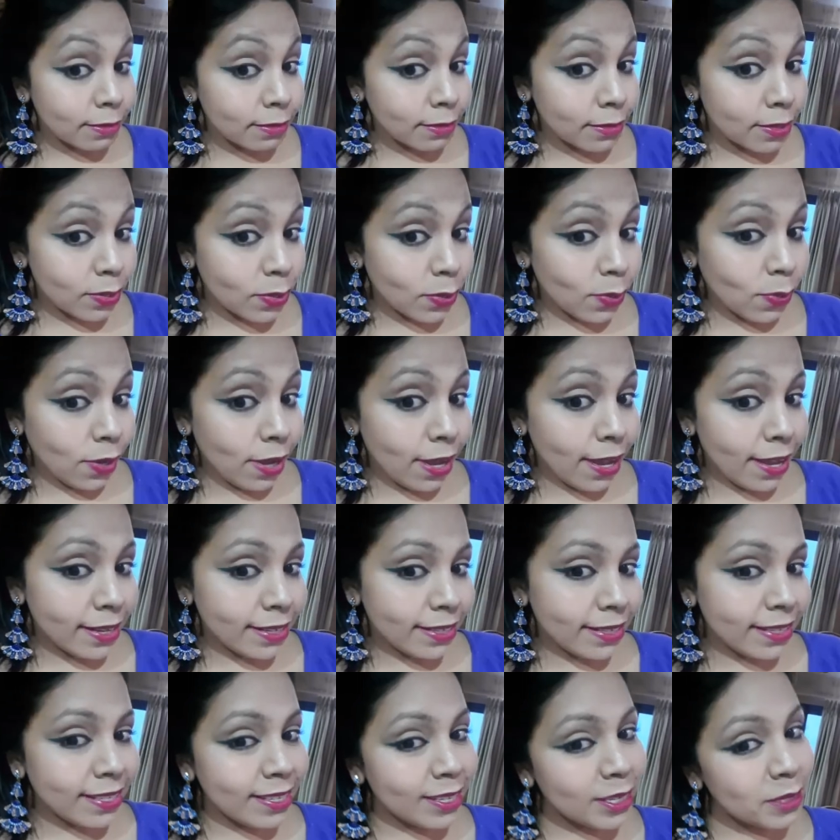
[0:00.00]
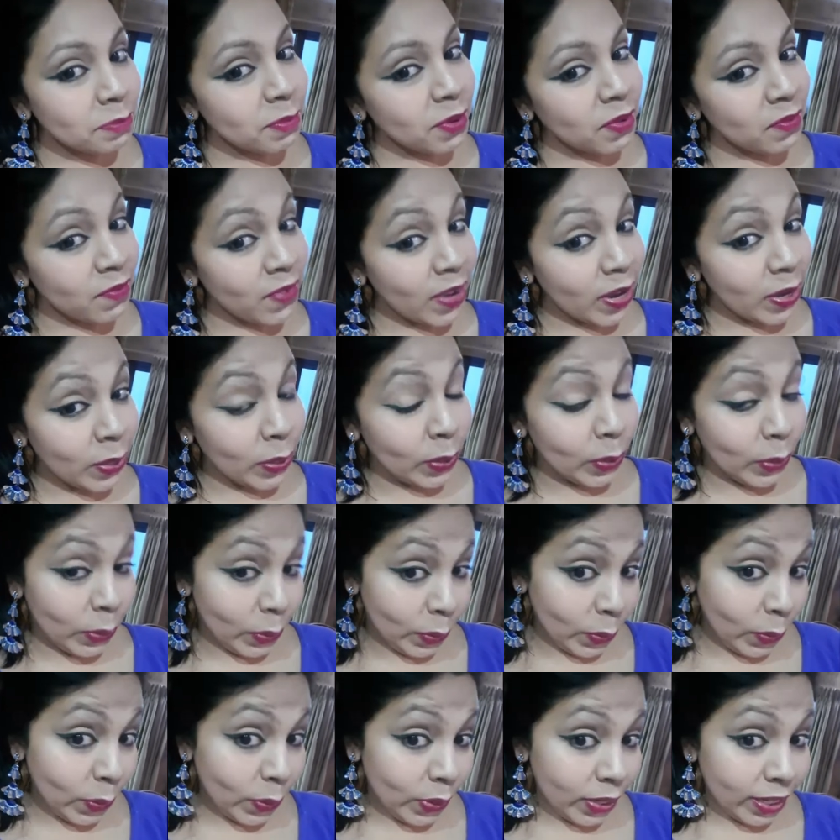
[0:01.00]
So guys, this is my final
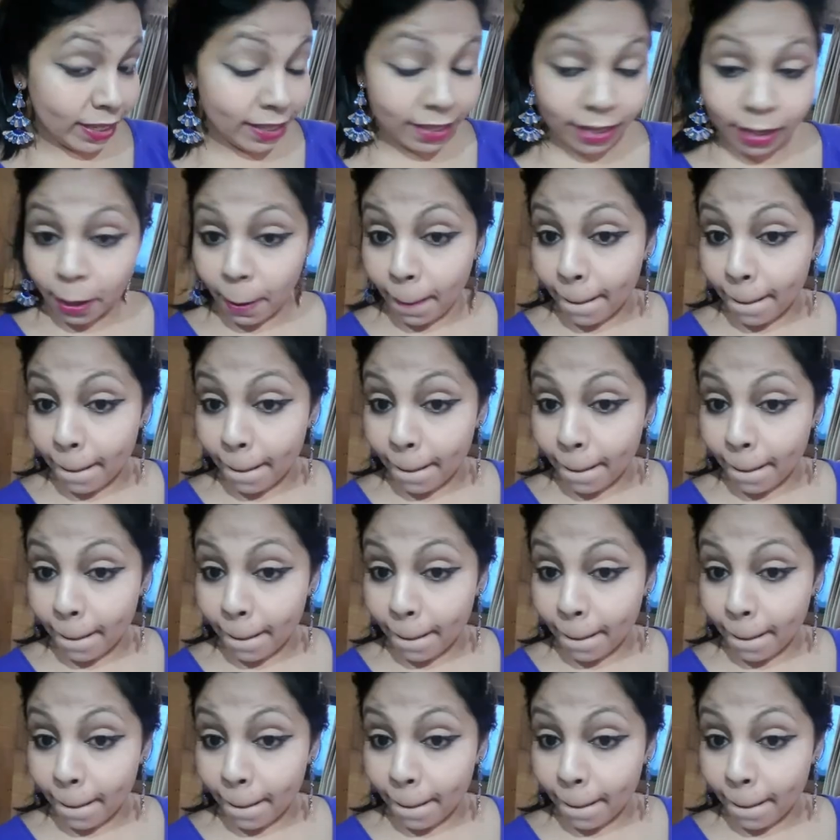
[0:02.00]
look.